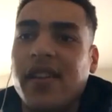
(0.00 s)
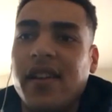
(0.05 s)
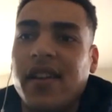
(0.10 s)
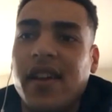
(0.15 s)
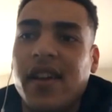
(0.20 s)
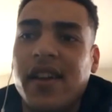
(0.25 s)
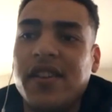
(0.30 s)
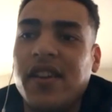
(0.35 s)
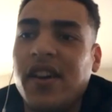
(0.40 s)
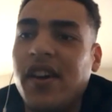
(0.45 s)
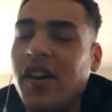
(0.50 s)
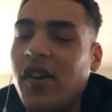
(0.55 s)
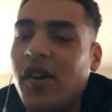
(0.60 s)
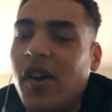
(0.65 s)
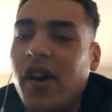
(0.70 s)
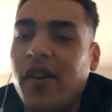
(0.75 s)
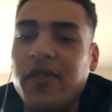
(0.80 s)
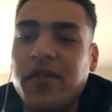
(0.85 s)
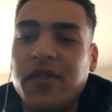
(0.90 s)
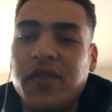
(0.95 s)
and uh,
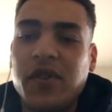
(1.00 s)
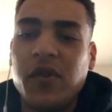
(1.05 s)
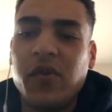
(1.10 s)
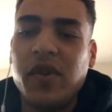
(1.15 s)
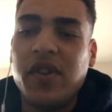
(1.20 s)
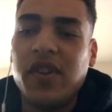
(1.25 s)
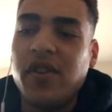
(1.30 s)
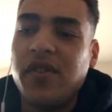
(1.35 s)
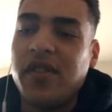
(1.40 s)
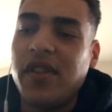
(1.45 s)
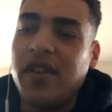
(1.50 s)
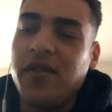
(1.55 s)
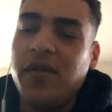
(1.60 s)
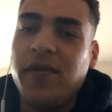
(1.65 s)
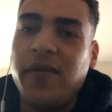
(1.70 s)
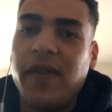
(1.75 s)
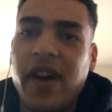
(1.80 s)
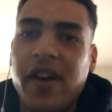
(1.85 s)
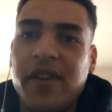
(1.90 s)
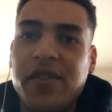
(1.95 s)
obviously, we know that you
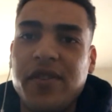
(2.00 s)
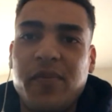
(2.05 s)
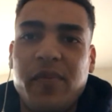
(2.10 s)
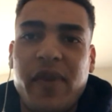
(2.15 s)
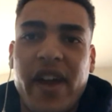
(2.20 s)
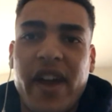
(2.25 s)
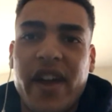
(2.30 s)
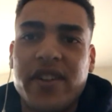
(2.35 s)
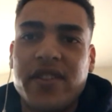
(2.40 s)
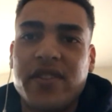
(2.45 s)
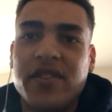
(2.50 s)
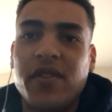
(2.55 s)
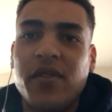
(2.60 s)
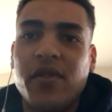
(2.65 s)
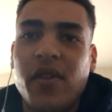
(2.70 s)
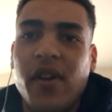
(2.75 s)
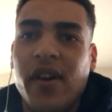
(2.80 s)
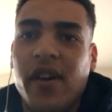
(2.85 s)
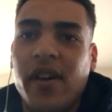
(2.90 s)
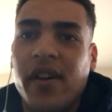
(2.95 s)
found your passion
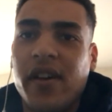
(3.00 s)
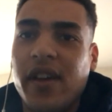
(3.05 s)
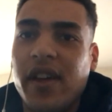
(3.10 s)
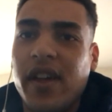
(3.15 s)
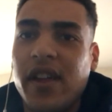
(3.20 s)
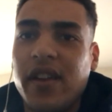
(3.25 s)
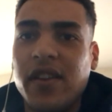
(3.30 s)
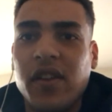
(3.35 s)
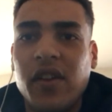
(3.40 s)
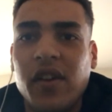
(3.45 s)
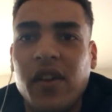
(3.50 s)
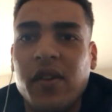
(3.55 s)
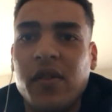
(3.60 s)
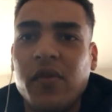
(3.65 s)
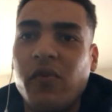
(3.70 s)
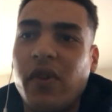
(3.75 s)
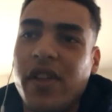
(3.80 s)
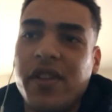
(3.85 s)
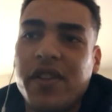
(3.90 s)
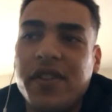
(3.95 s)
uh, at a uh,
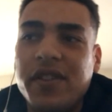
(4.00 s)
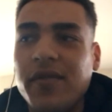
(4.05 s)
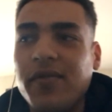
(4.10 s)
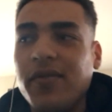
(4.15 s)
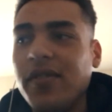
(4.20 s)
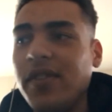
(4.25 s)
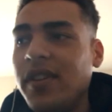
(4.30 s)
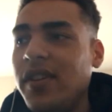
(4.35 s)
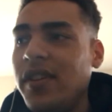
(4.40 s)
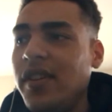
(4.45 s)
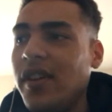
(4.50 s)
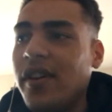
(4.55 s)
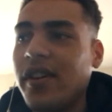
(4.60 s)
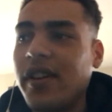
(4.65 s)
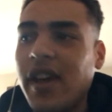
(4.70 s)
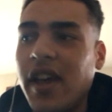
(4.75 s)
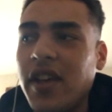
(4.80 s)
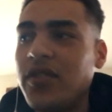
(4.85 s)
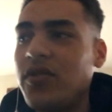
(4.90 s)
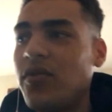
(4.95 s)
relatively
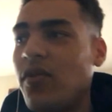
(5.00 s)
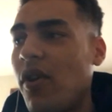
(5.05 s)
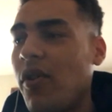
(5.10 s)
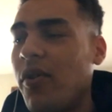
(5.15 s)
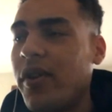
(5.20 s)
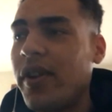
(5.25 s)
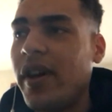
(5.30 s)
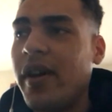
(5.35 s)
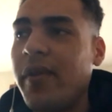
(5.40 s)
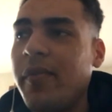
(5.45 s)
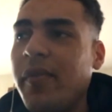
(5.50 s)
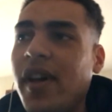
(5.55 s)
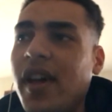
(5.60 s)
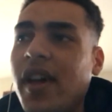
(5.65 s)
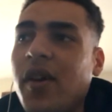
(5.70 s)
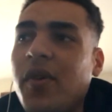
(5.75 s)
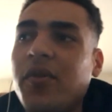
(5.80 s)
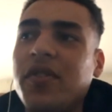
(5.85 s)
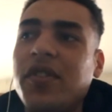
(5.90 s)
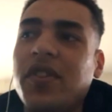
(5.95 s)
young age growing up.
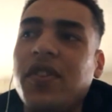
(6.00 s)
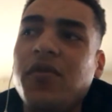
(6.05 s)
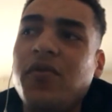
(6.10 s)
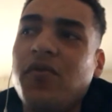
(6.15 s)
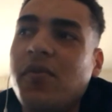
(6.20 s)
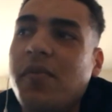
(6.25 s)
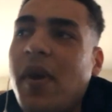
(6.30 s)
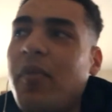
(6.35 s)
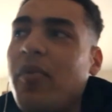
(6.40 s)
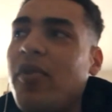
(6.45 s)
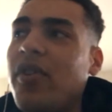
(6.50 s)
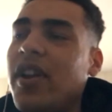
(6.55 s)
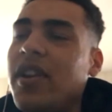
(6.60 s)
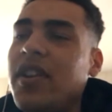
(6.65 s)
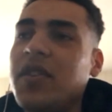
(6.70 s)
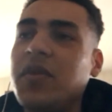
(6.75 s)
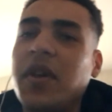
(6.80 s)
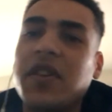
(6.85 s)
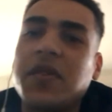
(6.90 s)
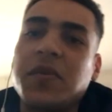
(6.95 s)
Do you remember
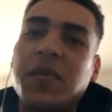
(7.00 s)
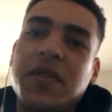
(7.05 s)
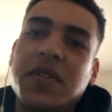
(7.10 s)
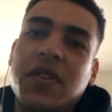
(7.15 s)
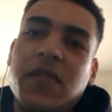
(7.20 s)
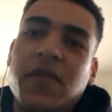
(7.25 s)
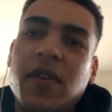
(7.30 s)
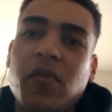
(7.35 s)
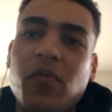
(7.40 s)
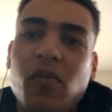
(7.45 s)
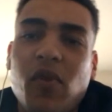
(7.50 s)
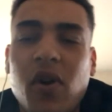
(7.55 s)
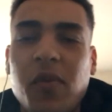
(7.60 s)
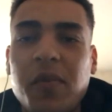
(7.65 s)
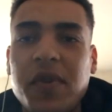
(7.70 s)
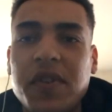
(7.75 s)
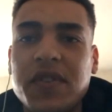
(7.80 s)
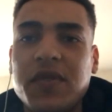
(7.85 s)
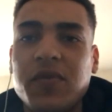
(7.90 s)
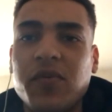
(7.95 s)
any like specific
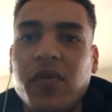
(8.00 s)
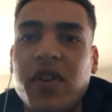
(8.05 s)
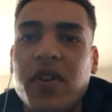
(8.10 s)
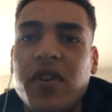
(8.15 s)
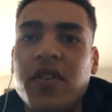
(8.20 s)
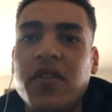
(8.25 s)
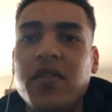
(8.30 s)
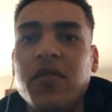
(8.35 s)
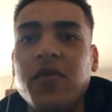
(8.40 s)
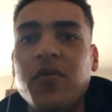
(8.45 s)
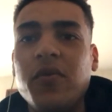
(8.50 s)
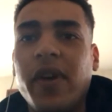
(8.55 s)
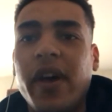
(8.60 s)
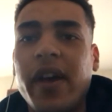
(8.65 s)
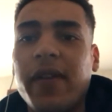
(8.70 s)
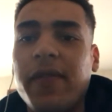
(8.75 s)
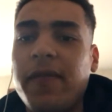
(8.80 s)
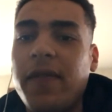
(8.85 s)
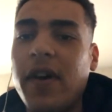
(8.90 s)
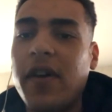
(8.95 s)
moments where you
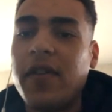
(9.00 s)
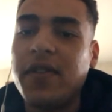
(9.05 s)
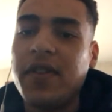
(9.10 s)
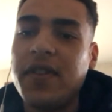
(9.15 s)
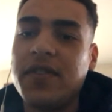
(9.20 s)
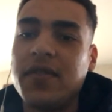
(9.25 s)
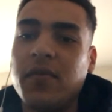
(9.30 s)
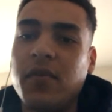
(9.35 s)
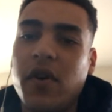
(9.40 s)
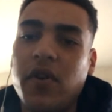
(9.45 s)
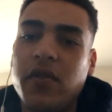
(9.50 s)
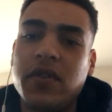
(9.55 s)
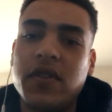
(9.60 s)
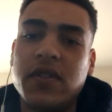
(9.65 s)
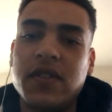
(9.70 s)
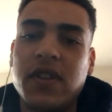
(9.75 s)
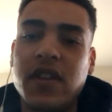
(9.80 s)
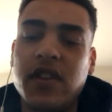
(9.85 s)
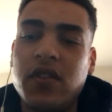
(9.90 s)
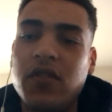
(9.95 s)
like felt these
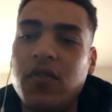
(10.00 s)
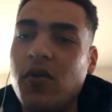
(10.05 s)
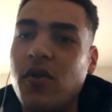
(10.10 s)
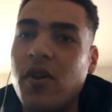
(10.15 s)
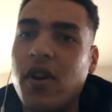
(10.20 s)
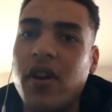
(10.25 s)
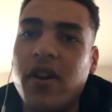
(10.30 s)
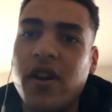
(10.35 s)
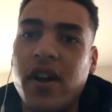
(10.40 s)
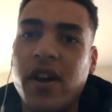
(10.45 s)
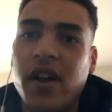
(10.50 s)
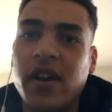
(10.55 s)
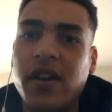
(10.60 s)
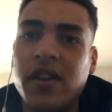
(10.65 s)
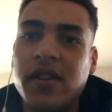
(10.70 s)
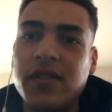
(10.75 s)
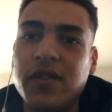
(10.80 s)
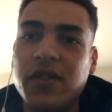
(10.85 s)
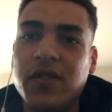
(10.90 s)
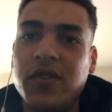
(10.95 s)
emotions that you are uh,
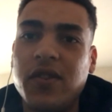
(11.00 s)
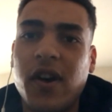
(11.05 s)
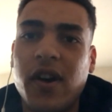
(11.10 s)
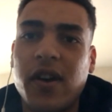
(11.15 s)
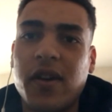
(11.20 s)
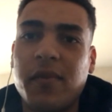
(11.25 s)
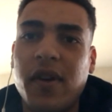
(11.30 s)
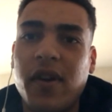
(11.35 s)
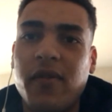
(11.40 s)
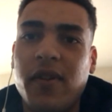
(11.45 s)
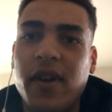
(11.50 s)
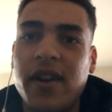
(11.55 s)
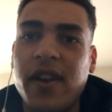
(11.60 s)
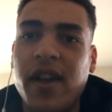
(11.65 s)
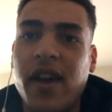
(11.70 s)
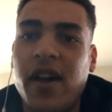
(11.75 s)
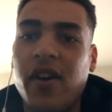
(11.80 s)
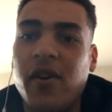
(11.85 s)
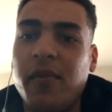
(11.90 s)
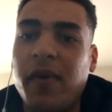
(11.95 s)
you talking about right
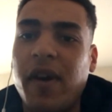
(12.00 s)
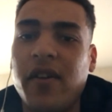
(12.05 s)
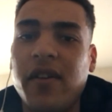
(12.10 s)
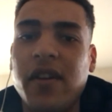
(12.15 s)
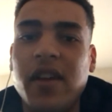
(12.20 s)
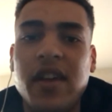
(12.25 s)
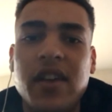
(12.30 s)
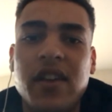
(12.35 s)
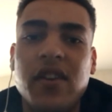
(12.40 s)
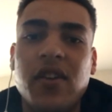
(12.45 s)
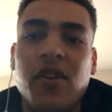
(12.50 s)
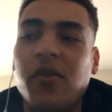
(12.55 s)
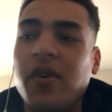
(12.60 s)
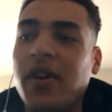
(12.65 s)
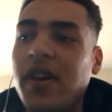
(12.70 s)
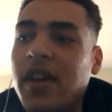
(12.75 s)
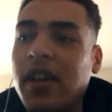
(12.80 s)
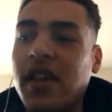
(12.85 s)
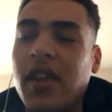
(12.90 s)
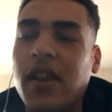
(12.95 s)
now about you know
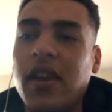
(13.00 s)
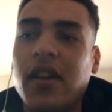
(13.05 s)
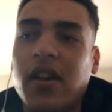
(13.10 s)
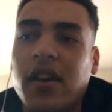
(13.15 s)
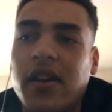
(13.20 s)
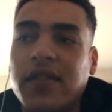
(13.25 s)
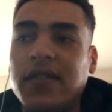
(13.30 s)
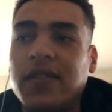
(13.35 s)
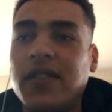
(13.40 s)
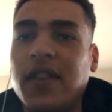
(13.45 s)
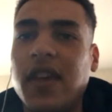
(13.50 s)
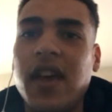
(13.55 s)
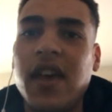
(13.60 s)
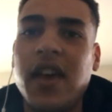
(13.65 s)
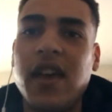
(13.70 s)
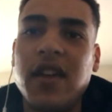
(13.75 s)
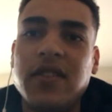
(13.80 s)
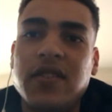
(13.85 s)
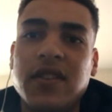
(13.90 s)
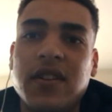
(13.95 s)
getting on
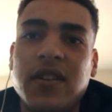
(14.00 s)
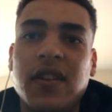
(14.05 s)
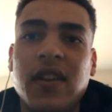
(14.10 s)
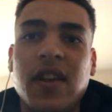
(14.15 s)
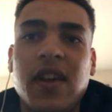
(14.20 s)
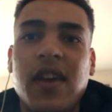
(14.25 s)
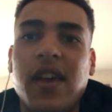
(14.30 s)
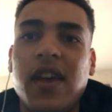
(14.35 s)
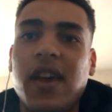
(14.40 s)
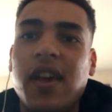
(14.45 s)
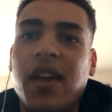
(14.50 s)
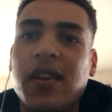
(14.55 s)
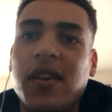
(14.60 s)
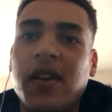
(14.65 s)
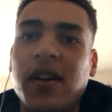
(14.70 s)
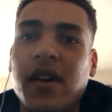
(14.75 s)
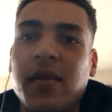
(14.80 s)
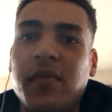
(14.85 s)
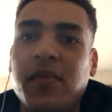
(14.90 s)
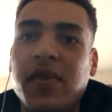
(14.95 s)
stage and and
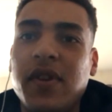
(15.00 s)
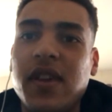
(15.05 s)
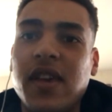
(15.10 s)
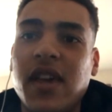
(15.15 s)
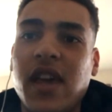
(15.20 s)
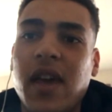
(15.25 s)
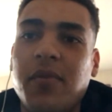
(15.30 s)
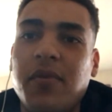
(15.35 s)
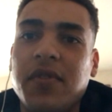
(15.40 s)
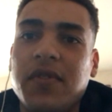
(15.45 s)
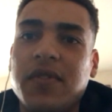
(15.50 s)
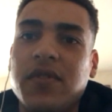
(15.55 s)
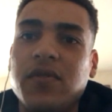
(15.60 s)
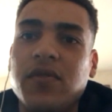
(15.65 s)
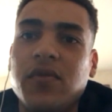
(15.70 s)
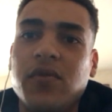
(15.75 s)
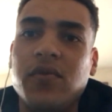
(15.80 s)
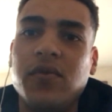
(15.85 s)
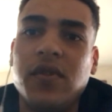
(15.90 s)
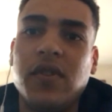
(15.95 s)
uh, being able
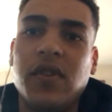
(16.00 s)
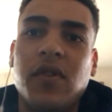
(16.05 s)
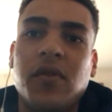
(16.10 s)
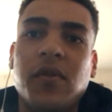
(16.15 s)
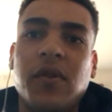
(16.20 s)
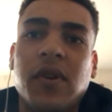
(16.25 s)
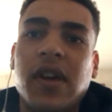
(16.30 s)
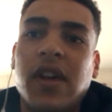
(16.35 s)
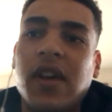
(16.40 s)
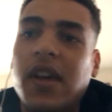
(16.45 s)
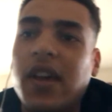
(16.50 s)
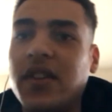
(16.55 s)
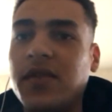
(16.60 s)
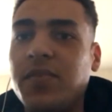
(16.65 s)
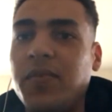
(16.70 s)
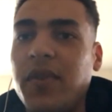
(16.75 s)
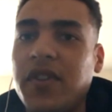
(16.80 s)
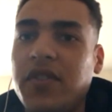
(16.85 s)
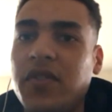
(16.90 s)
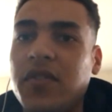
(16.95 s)
to you know
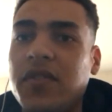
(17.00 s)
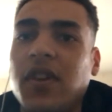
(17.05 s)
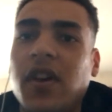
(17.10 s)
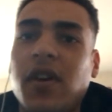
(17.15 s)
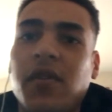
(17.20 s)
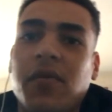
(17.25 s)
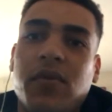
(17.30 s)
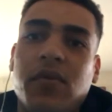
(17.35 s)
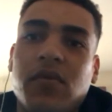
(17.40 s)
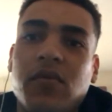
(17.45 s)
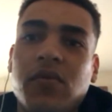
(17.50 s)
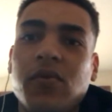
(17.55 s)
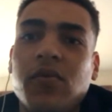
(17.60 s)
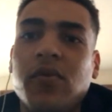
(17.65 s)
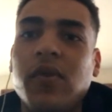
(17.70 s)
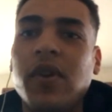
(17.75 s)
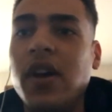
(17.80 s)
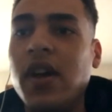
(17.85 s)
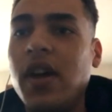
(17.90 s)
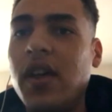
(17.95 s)
express yourself
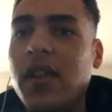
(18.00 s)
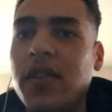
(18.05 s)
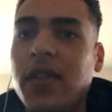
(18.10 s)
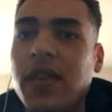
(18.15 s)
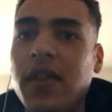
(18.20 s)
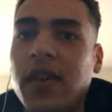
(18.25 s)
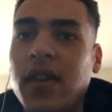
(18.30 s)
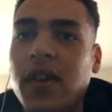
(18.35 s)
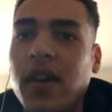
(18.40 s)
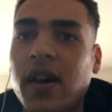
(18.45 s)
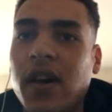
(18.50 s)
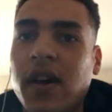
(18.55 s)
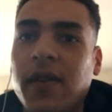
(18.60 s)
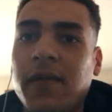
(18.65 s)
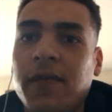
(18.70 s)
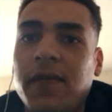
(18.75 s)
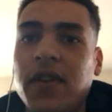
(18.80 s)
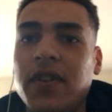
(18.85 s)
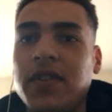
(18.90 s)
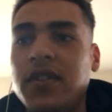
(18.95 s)
through the uh,
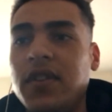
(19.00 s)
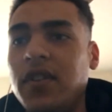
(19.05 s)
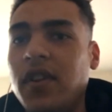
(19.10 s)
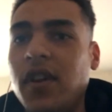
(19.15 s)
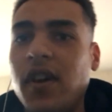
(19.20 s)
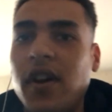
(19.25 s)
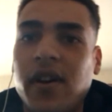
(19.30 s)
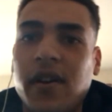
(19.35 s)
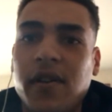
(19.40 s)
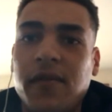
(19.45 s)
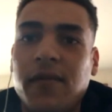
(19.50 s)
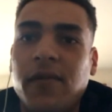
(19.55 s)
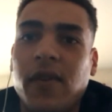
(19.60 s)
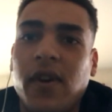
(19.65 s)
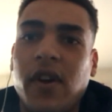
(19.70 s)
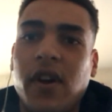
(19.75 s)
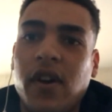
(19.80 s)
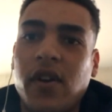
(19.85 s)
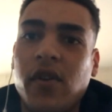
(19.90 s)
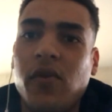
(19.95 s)
vision of
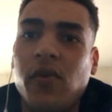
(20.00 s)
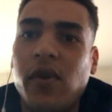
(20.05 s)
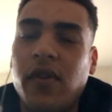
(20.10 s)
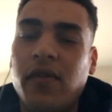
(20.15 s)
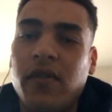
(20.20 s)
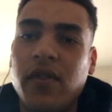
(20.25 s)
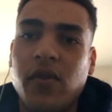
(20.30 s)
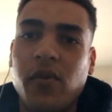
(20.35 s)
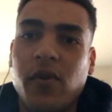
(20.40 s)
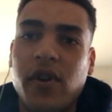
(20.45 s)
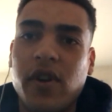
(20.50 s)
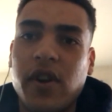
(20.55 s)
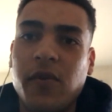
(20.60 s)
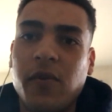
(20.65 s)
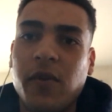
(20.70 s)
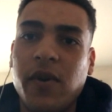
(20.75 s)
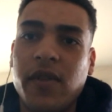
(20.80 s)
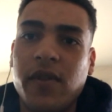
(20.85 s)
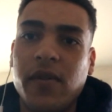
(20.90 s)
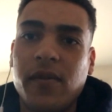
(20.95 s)
uh, whoever you're working
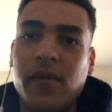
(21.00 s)
with?